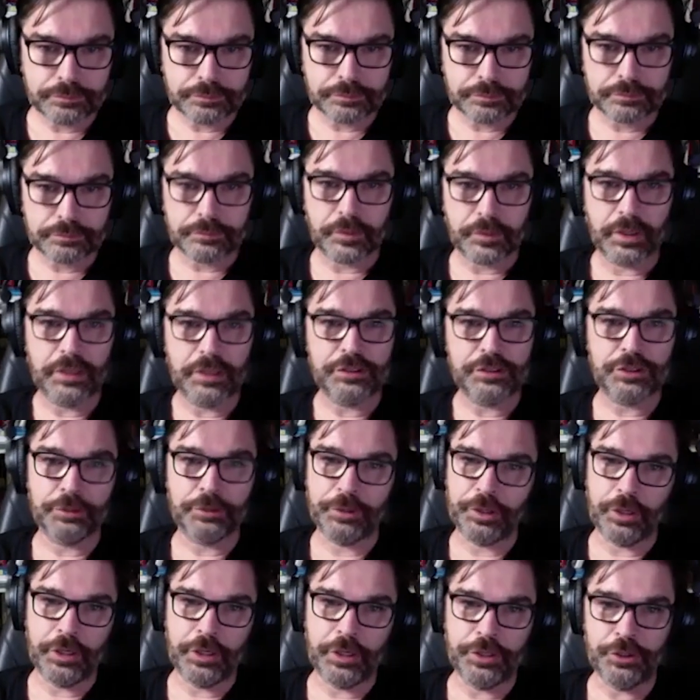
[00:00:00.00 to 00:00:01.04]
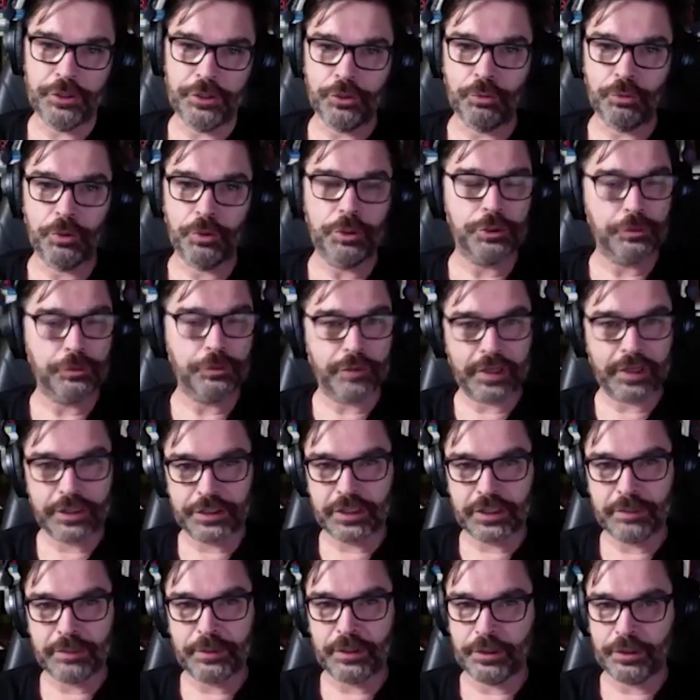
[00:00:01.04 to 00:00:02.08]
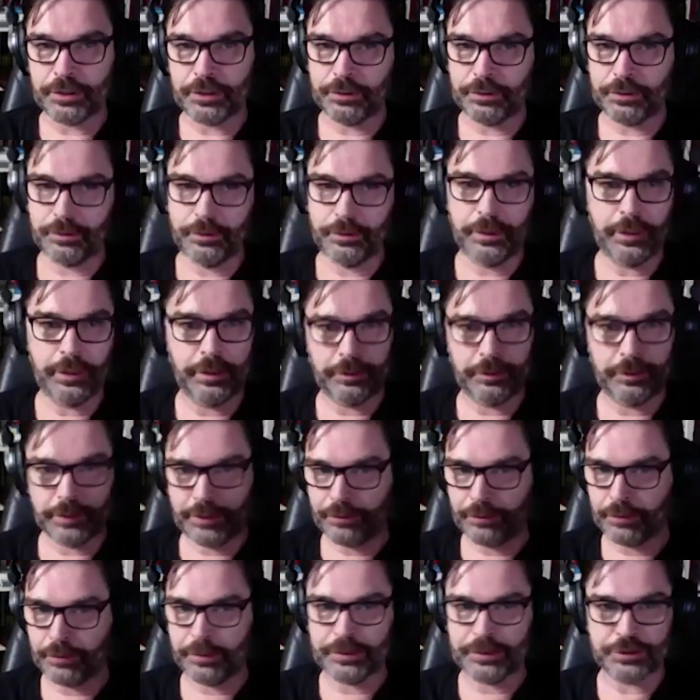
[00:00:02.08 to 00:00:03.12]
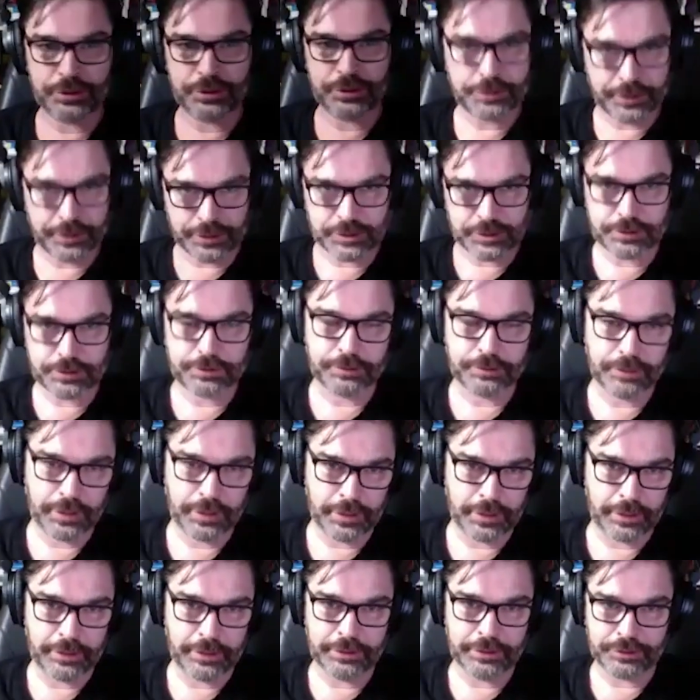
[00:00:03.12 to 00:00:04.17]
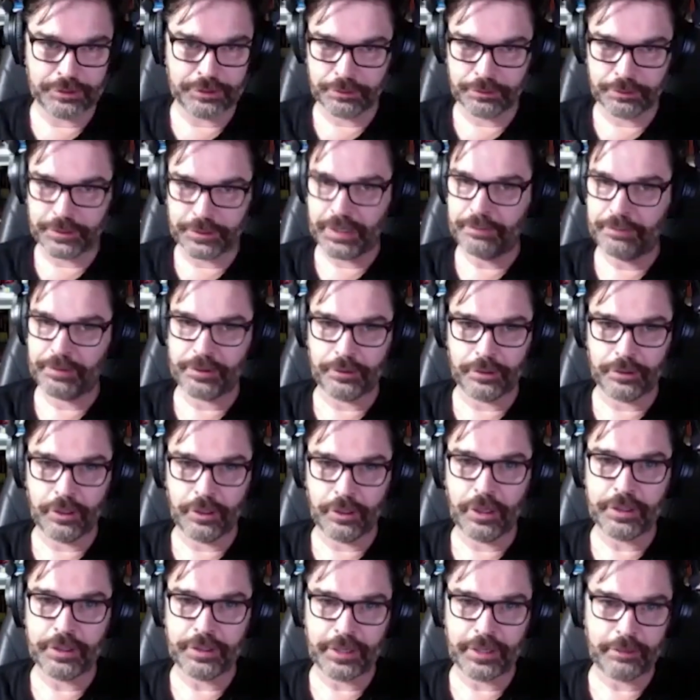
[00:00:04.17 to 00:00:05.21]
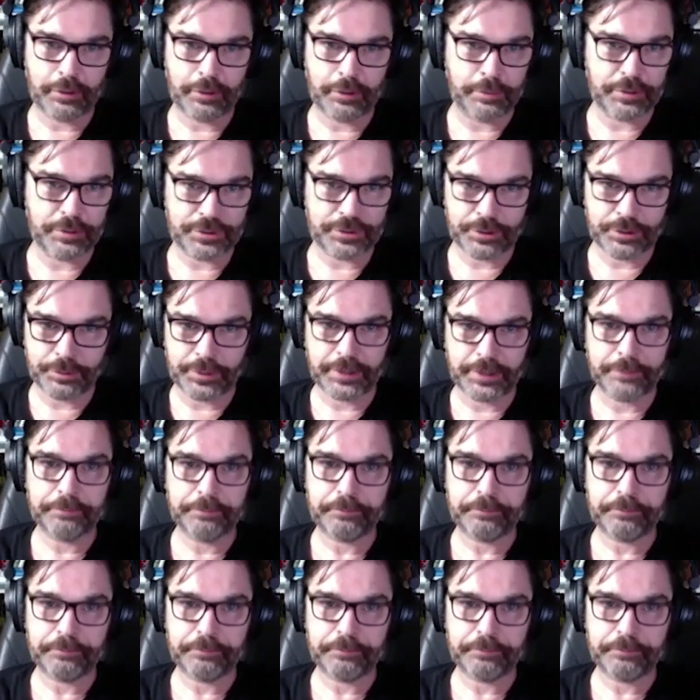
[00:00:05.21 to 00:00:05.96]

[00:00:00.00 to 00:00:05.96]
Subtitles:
Yeah. So in your world of academia, everyone's is doing everything online now, I'm assuming.